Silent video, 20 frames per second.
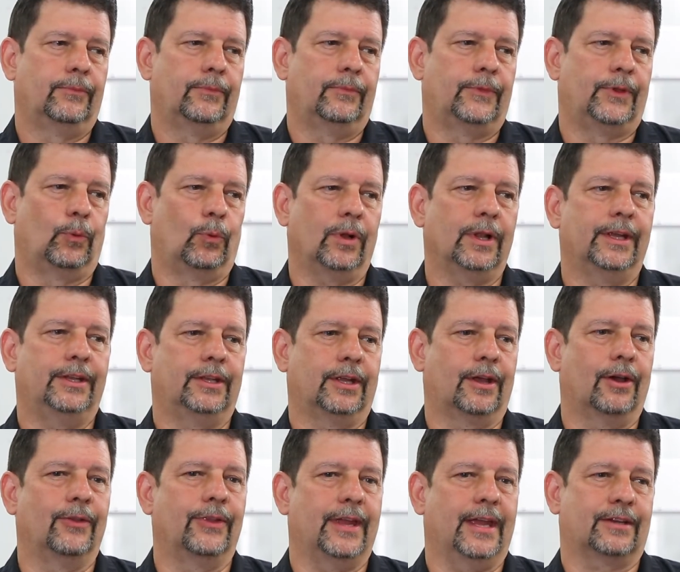They're willing to
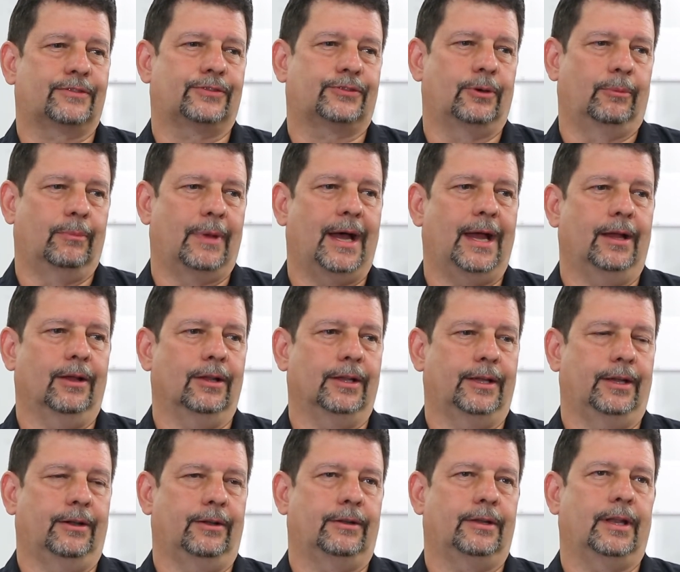go the extra mile
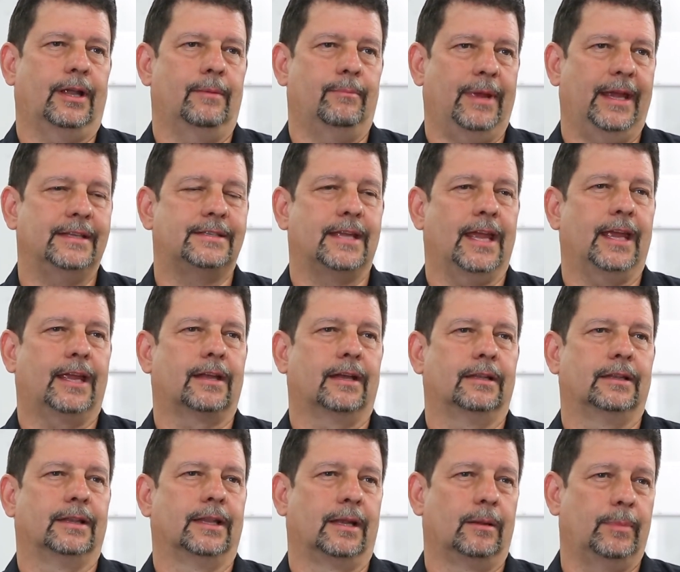here. It may take a
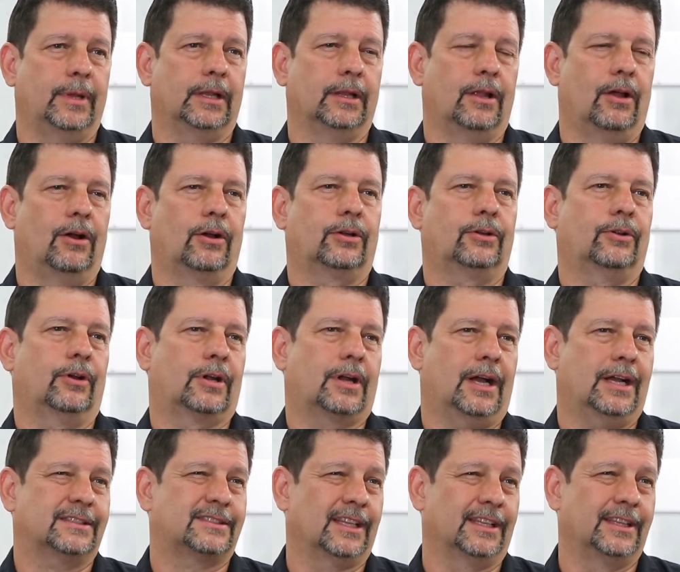little bit longer or
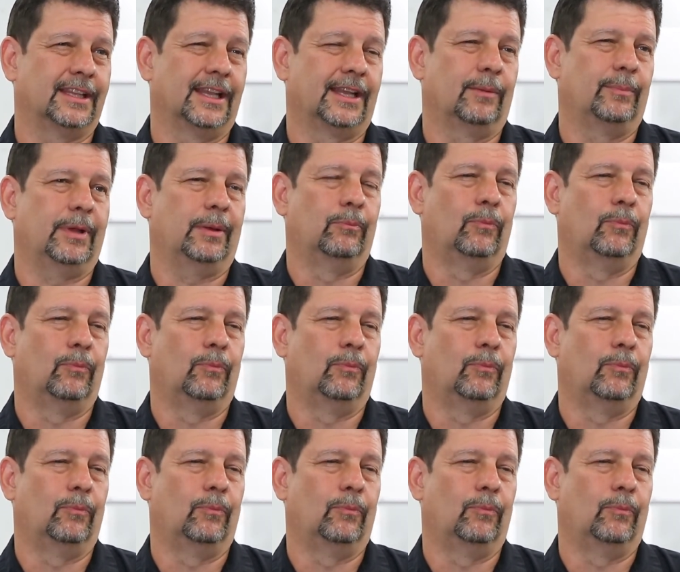cost a little bit